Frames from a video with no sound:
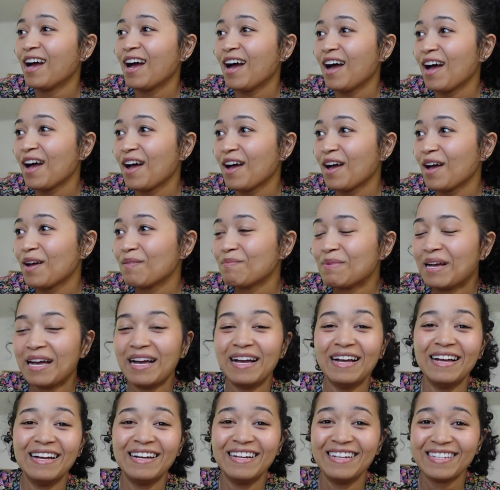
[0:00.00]
Um,
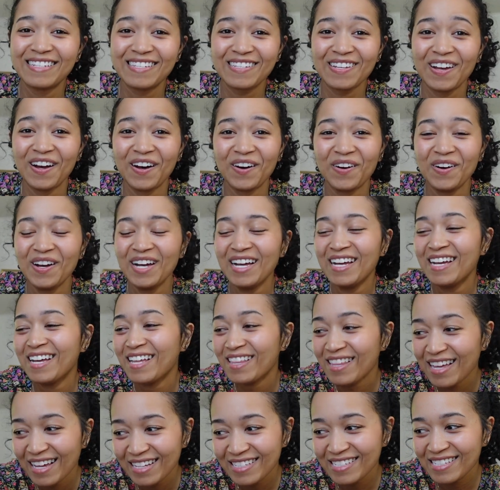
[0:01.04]
so
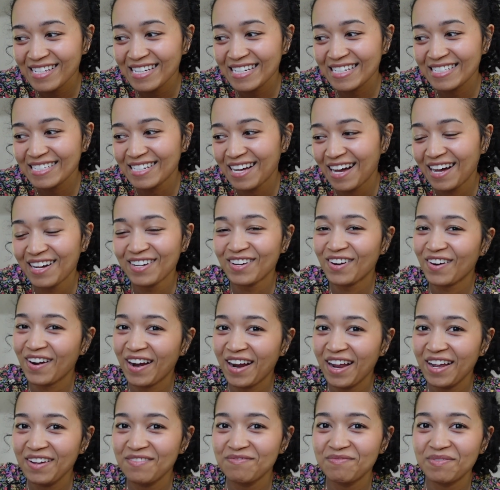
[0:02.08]
that's like not
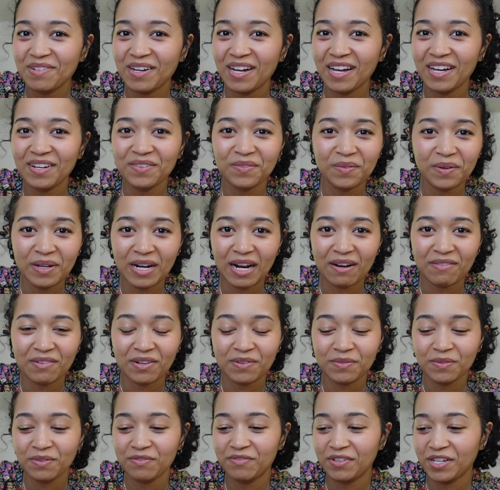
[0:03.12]
great, but whatever,
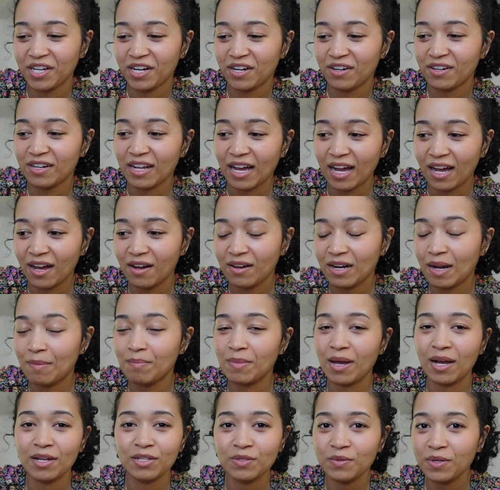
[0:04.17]
we'll figure it out. I'm
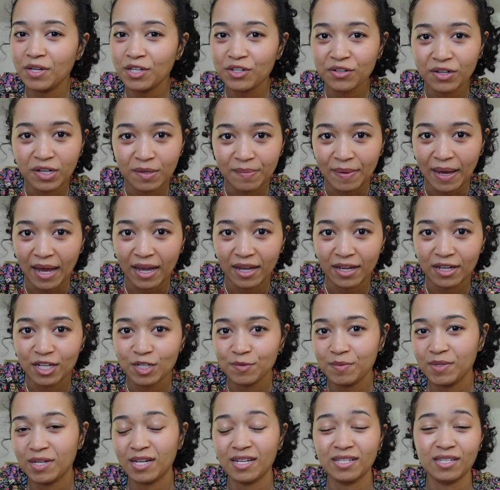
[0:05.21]
not doing a drink package
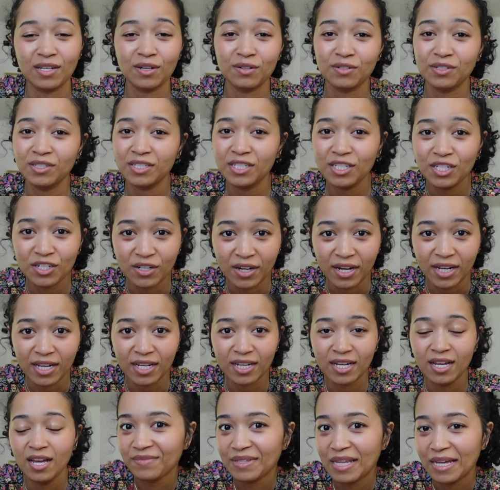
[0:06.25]
because I don't really drink.
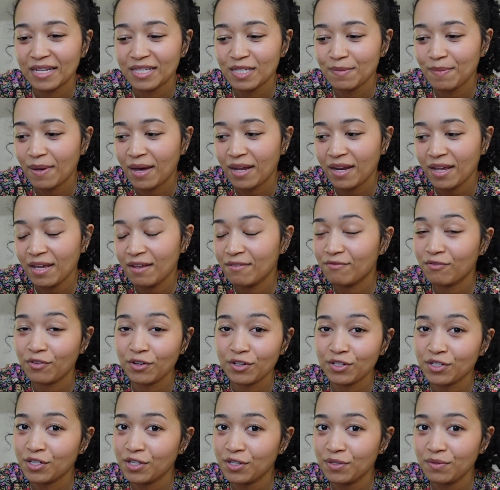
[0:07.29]
That's about it,
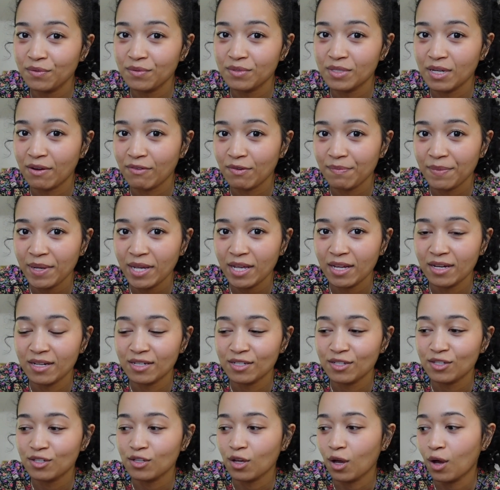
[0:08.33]
first cruise, never been.
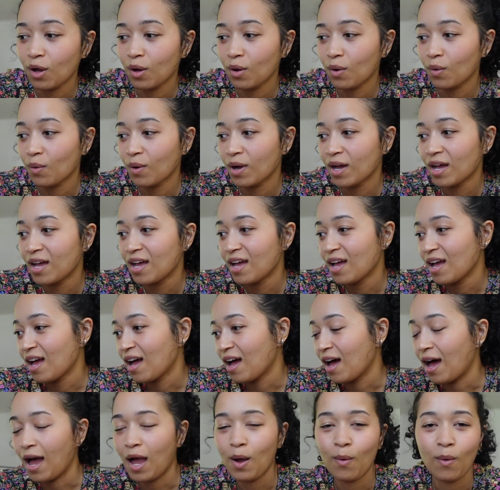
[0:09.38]
So
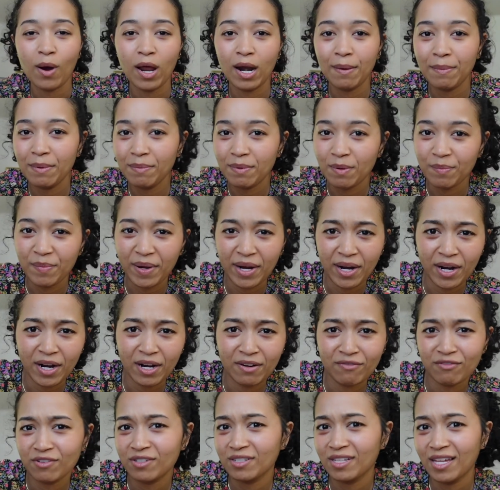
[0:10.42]
I want to be
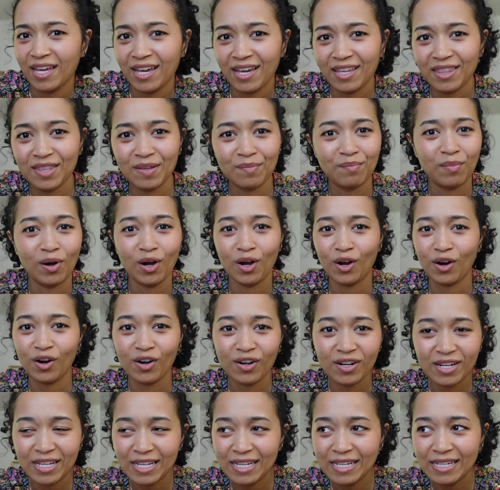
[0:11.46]
prepared for like the
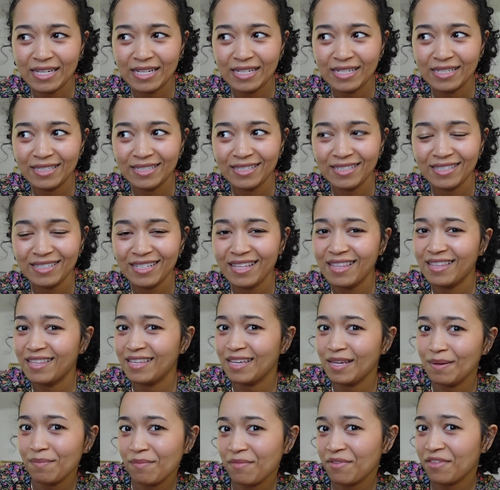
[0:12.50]
party
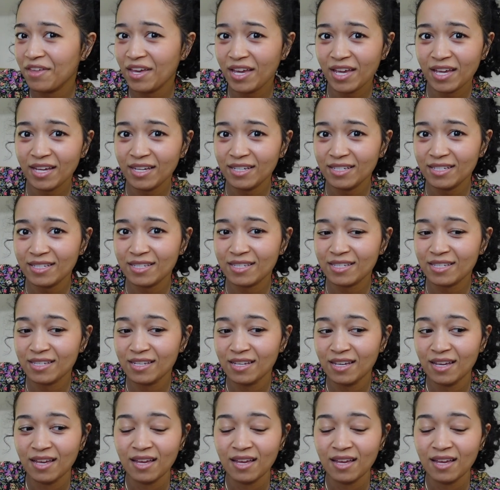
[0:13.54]
theme things.